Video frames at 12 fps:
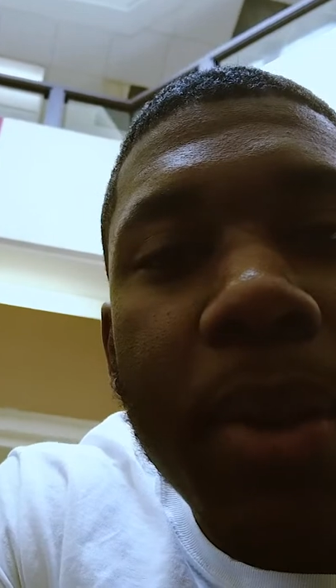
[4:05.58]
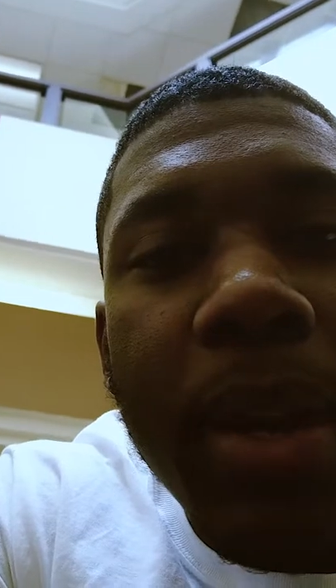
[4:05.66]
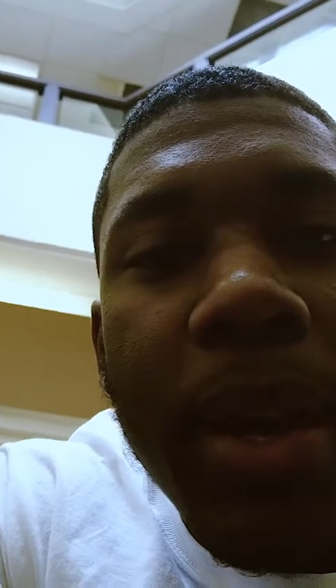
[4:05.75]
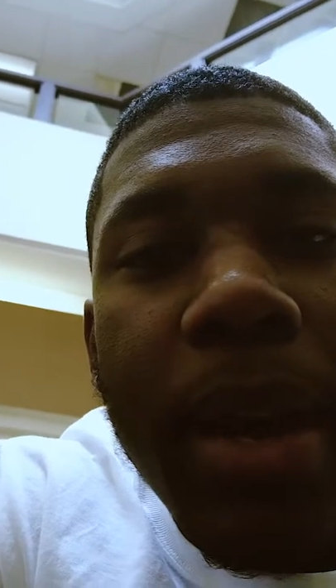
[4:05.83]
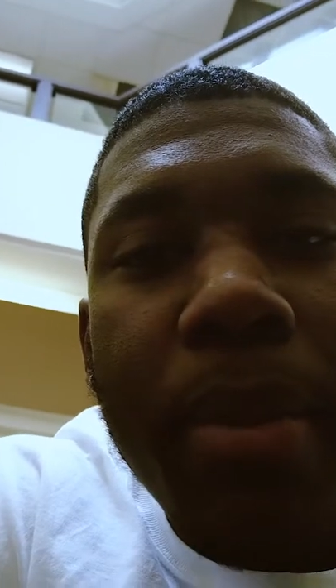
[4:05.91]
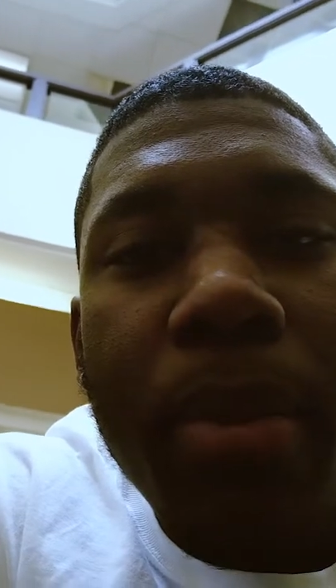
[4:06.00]
my
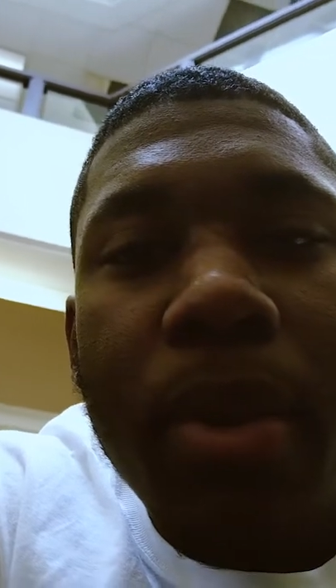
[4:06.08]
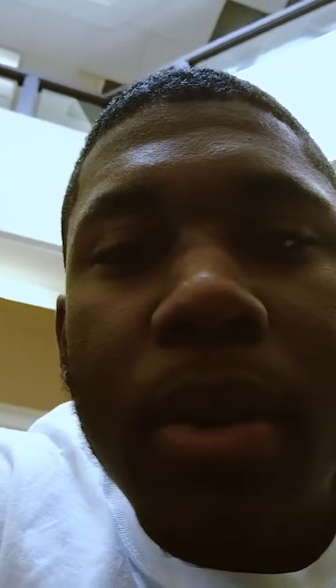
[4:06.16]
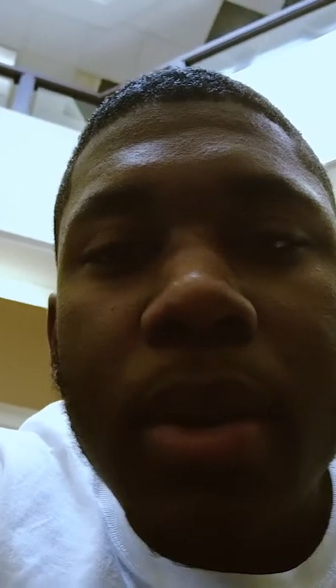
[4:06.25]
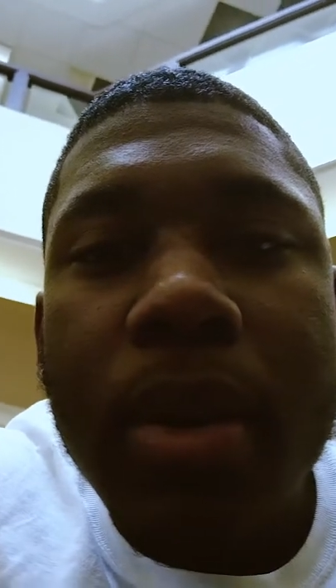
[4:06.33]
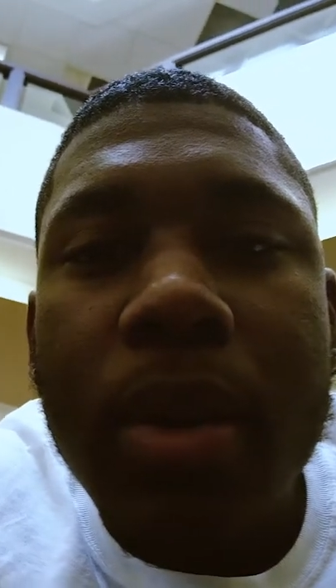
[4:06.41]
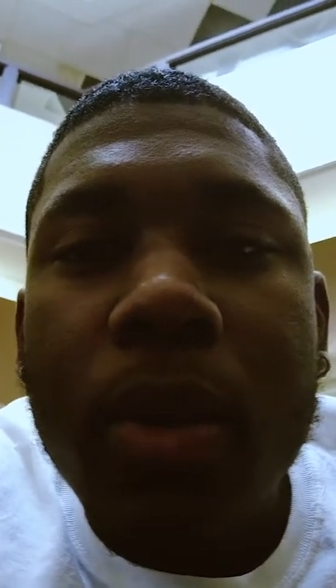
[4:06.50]
camera
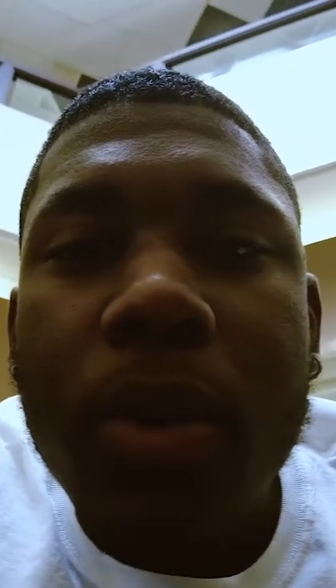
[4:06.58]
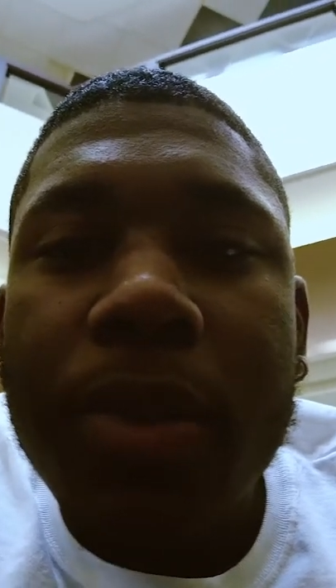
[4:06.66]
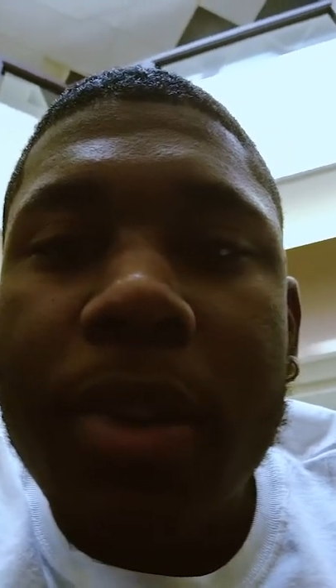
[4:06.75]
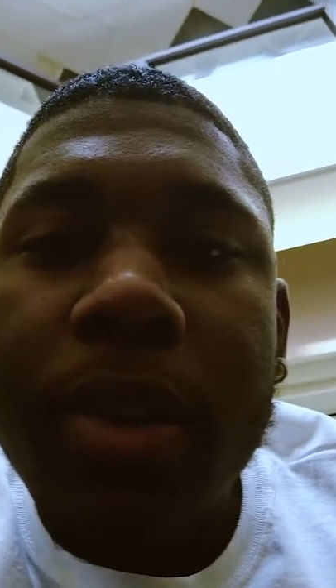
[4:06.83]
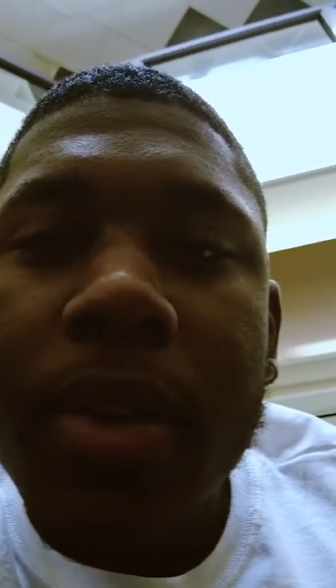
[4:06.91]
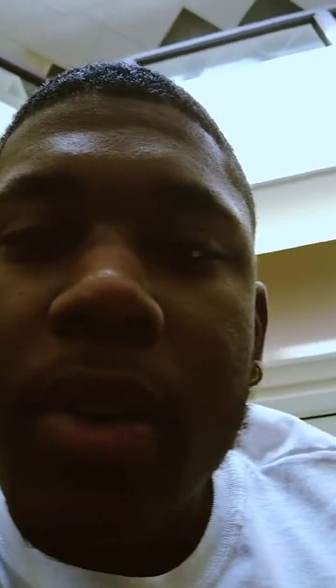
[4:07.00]

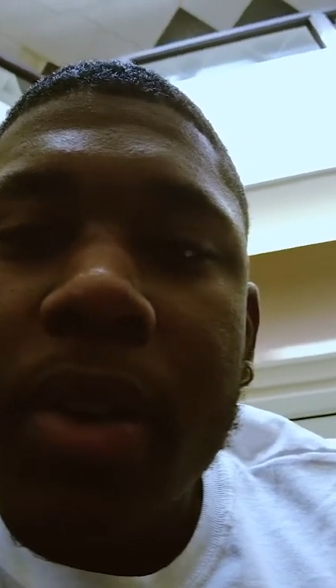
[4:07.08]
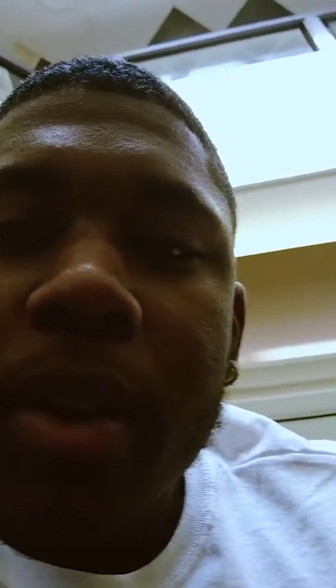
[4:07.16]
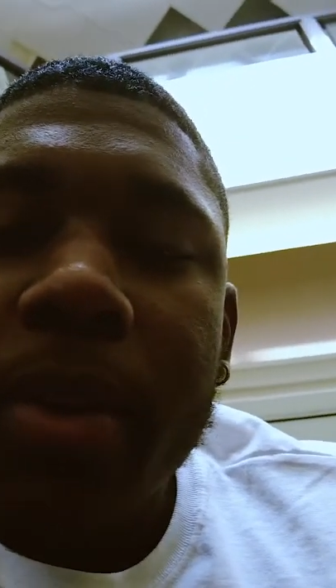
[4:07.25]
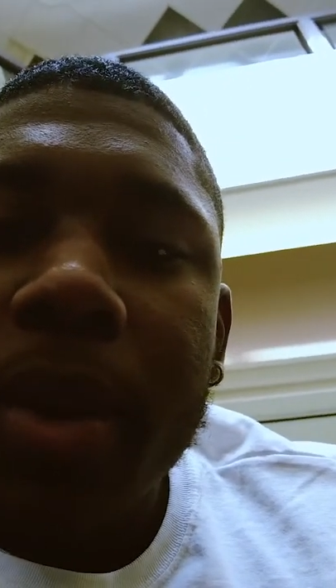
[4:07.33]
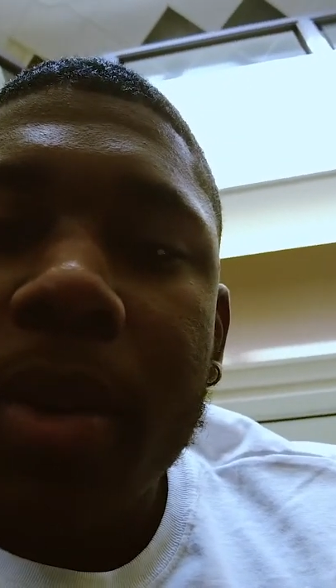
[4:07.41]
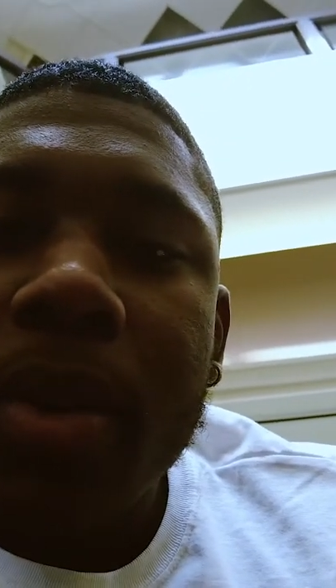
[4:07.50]
over.
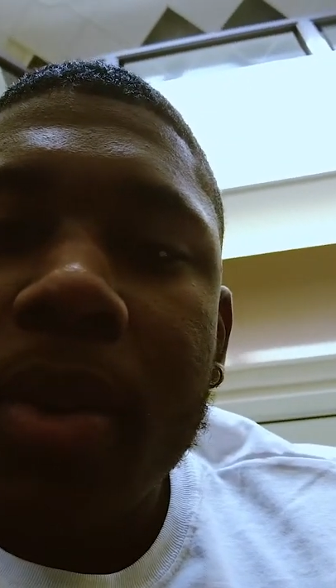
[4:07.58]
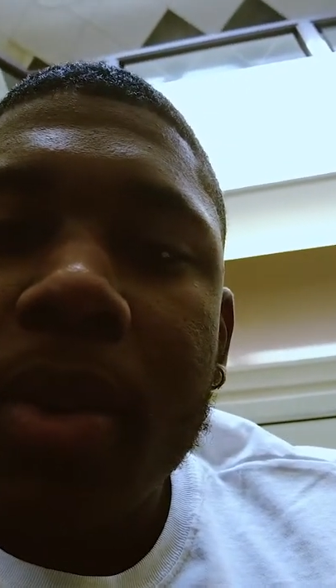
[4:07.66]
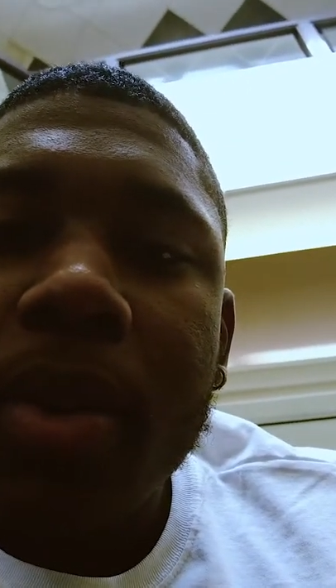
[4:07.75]
Here we go.